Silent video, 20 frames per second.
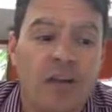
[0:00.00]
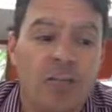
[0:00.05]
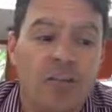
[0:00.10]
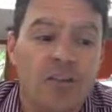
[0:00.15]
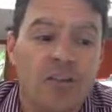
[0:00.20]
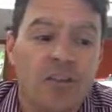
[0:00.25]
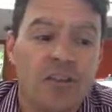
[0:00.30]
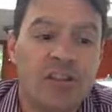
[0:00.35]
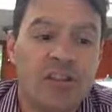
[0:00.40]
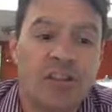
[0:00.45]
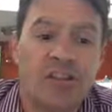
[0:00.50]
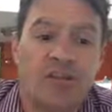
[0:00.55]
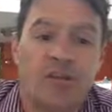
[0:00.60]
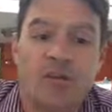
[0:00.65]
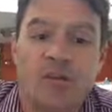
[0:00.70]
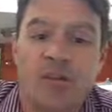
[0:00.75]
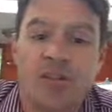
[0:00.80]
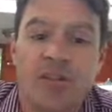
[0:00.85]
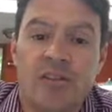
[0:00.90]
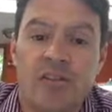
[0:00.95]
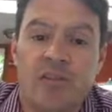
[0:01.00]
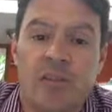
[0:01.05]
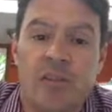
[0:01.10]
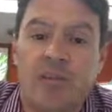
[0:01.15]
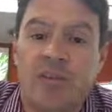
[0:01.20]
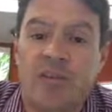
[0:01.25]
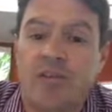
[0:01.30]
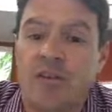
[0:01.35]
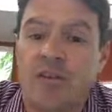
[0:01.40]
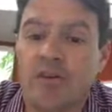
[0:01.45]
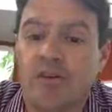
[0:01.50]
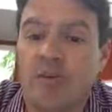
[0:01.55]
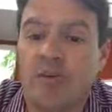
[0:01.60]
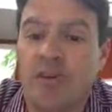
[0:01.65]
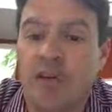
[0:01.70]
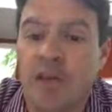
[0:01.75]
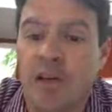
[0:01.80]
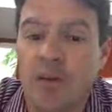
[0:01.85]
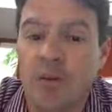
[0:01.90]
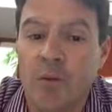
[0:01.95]
We suggest doing this maybe first
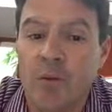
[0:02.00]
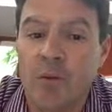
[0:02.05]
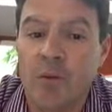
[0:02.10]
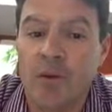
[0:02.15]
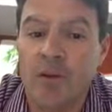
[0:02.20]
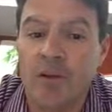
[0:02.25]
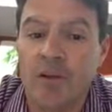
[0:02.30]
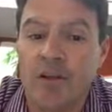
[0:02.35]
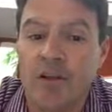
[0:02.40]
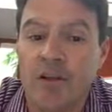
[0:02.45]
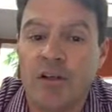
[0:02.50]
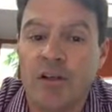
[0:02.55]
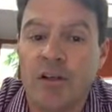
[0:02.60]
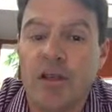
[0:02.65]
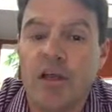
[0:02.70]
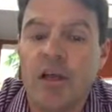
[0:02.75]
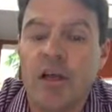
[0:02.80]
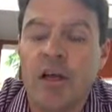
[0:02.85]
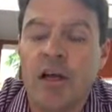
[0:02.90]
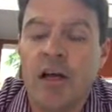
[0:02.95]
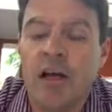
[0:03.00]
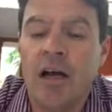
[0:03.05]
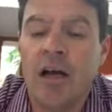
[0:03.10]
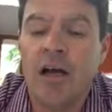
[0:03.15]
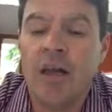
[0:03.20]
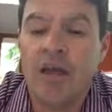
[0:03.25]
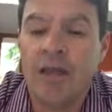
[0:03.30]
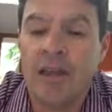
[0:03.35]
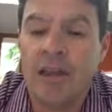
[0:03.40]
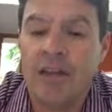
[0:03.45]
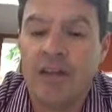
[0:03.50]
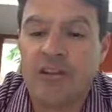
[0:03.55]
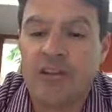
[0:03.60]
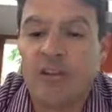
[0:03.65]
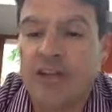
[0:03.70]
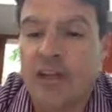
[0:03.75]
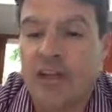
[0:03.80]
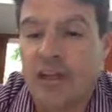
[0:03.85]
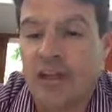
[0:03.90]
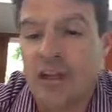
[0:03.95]
with an elbow partner and then
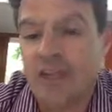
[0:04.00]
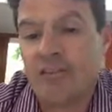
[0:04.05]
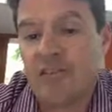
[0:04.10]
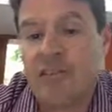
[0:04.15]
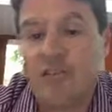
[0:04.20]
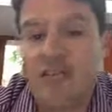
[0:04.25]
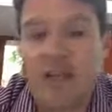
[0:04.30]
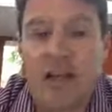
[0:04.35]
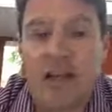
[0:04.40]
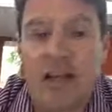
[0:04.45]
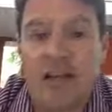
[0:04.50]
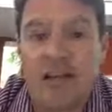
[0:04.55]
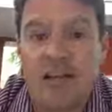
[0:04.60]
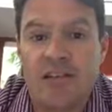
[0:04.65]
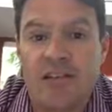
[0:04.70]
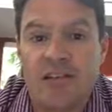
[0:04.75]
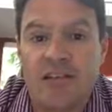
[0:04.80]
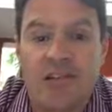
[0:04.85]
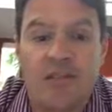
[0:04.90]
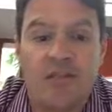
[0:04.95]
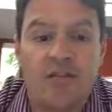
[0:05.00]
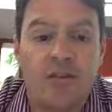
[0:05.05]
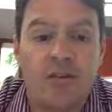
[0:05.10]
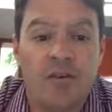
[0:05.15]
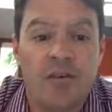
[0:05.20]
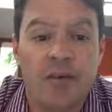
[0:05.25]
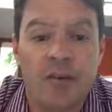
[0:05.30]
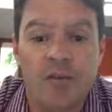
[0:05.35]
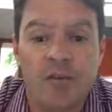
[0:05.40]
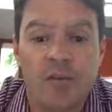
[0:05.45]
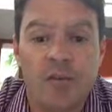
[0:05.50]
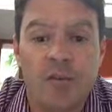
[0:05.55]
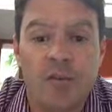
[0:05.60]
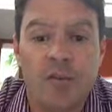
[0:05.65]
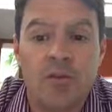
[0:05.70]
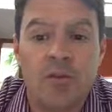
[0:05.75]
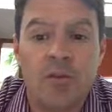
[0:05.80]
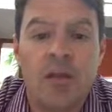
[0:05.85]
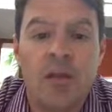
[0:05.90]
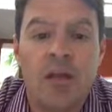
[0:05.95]
sharing out to the class as they feel
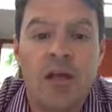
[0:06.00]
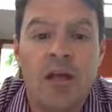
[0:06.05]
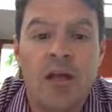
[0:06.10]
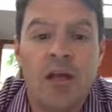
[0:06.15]
comfortable.